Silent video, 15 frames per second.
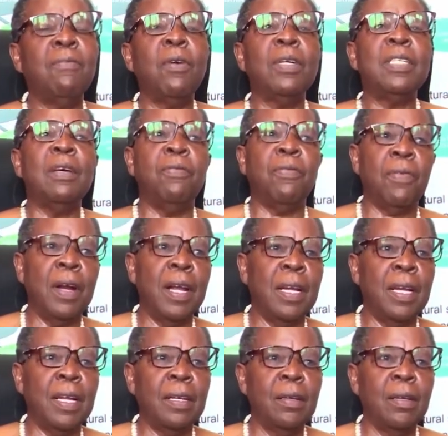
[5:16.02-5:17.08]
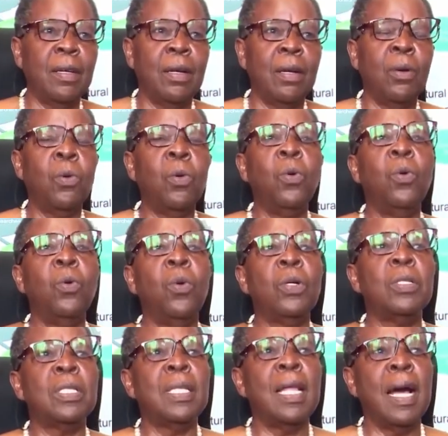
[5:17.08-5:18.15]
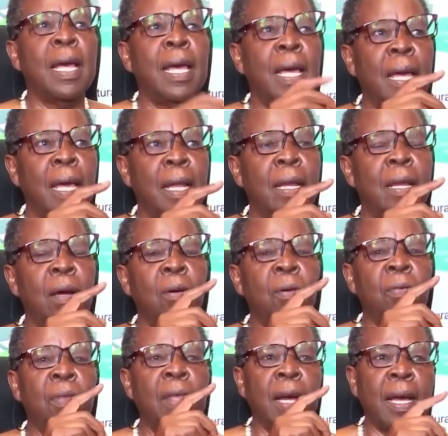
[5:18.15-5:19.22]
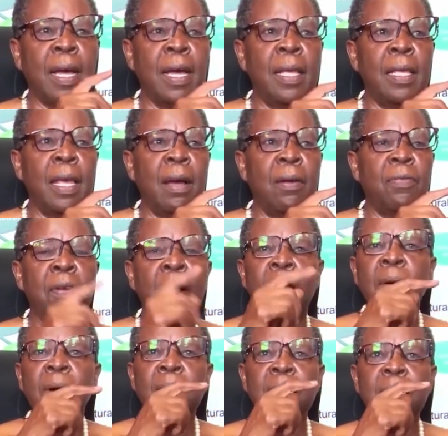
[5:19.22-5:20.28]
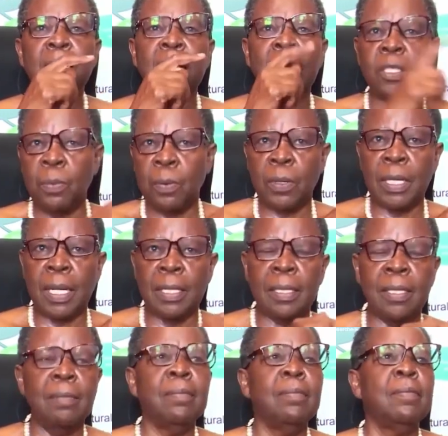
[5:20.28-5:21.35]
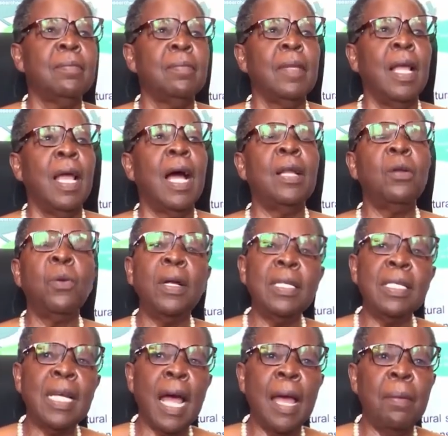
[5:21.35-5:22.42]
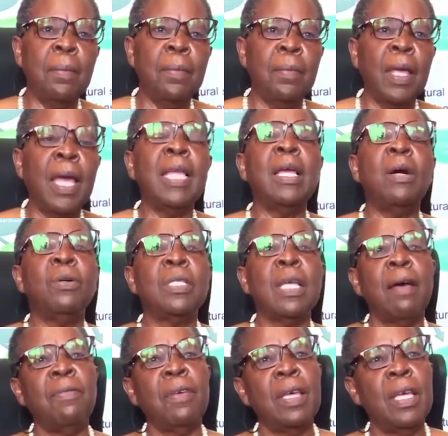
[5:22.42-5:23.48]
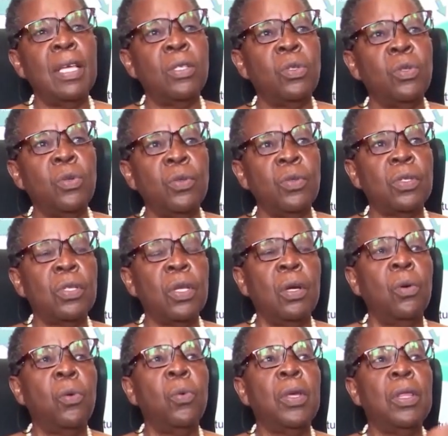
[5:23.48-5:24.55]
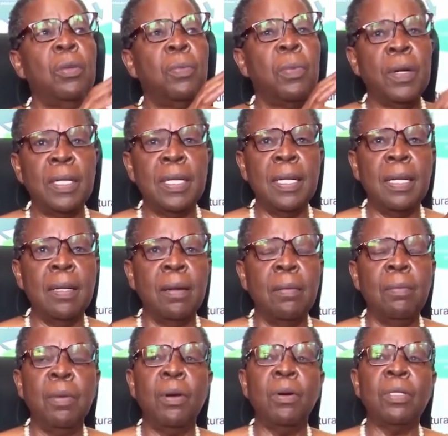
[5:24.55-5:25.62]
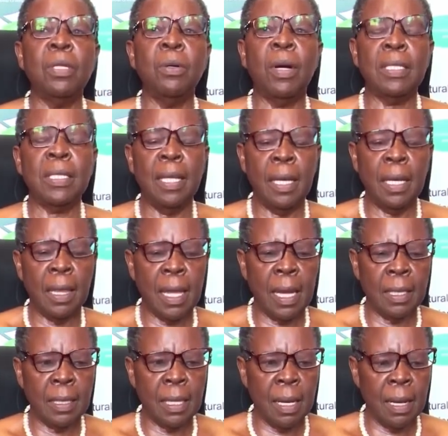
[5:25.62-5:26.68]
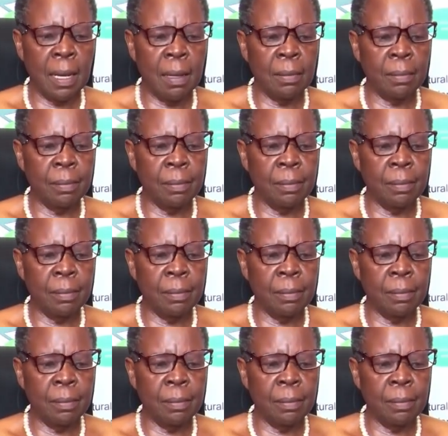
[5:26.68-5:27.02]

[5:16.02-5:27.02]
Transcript: I've got a friend who was the head of the Kenya flowers exporters. And one time, Kenya was having issues with Britain because they were saying that